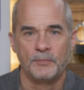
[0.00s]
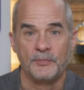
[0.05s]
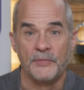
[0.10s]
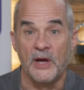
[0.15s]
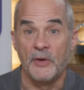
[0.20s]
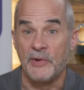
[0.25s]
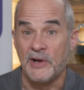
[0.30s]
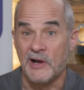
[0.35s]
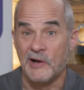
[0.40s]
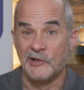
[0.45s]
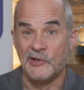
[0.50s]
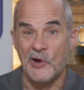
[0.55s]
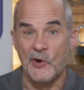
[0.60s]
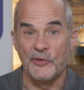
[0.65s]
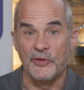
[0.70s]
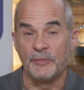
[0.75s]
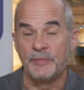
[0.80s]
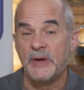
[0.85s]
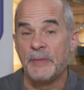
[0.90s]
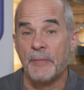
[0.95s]
Hey, we all
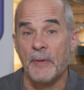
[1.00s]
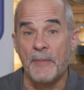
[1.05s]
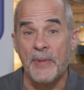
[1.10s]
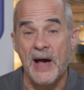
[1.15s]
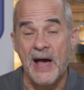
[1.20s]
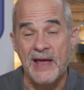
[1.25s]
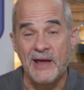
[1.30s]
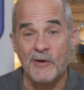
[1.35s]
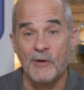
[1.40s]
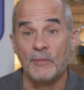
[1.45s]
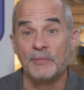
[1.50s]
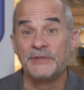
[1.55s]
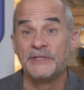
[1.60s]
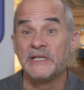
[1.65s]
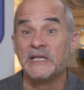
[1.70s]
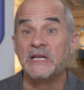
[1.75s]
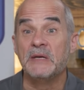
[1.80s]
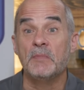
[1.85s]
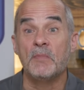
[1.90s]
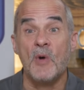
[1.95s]
know that people buy homes
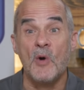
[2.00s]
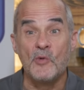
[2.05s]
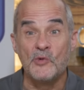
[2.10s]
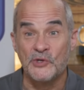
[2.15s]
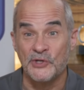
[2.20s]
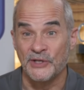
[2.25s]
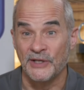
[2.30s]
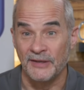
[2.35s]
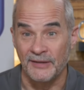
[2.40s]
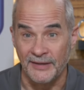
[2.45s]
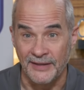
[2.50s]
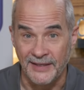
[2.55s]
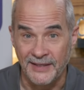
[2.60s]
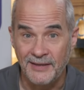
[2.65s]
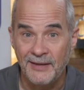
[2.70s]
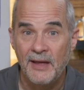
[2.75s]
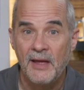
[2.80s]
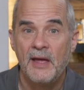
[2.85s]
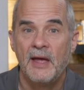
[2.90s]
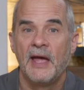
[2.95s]

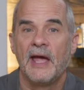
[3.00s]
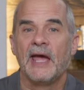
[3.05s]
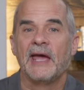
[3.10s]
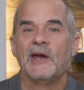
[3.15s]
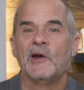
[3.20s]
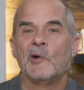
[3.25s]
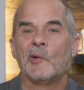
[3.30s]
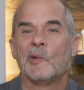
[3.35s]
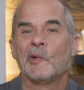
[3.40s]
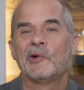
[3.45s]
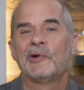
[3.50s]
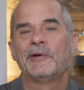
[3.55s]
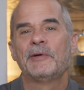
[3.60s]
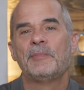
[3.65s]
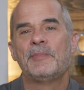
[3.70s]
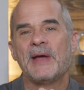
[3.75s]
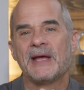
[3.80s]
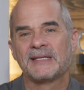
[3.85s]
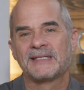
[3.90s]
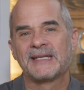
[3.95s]
emotionally. And in order to
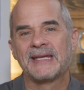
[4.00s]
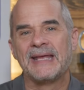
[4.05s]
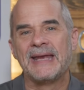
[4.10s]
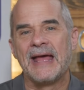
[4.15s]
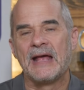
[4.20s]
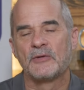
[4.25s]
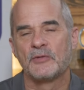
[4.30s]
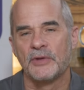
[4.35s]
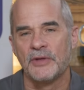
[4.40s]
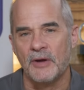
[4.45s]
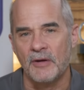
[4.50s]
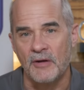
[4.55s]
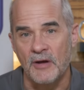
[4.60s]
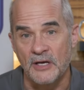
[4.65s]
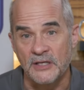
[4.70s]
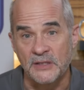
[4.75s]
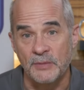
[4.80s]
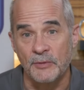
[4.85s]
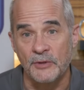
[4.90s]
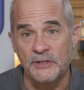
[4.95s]
best connect with our
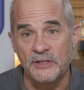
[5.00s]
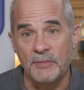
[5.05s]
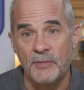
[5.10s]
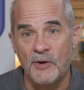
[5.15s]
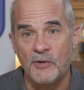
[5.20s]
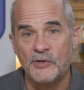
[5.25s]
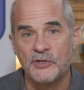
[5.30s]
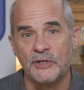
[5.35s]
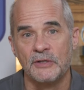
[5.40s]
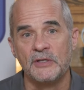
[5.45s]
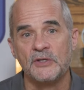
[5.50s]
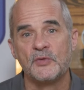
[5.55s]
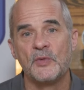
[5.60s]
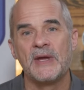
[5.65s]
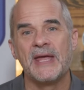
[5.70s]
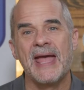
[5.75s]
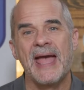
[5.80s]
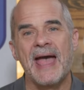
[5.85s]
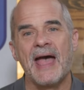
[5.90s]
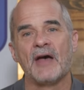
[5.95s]
customers' emotions,
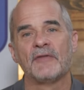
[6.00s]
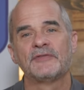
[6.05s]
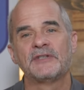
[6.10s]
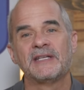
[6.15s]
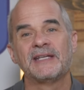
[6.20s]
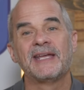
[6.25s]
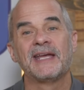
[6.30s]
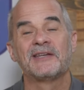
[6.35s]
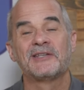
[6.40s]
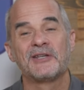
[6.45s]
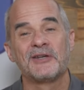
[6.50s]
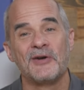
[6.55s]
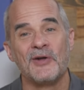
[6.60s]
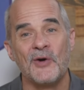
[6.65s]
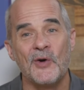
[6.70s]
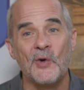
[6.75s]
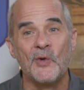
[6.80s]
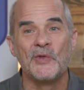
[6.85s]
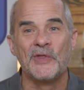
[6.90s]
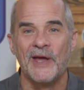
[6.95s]
we have to get to
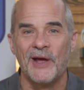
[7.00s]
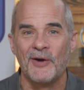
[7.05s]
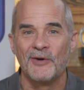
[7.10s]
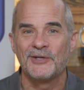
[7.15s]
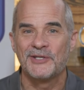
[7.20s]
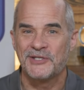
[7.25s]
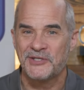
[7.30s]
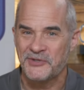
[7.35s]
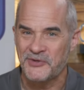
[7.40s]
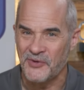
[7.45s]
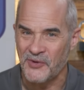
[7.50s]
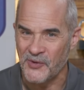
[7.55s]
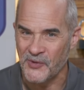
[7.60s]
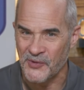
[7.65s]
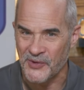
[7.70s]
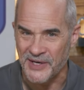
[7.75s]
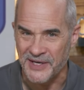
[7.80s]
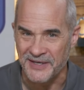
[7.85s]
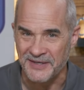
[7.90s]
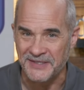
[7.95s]
know their
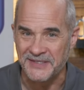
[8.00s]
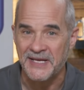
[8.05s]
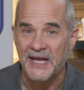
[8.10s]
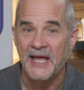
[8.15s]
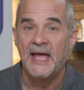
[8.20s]
stories.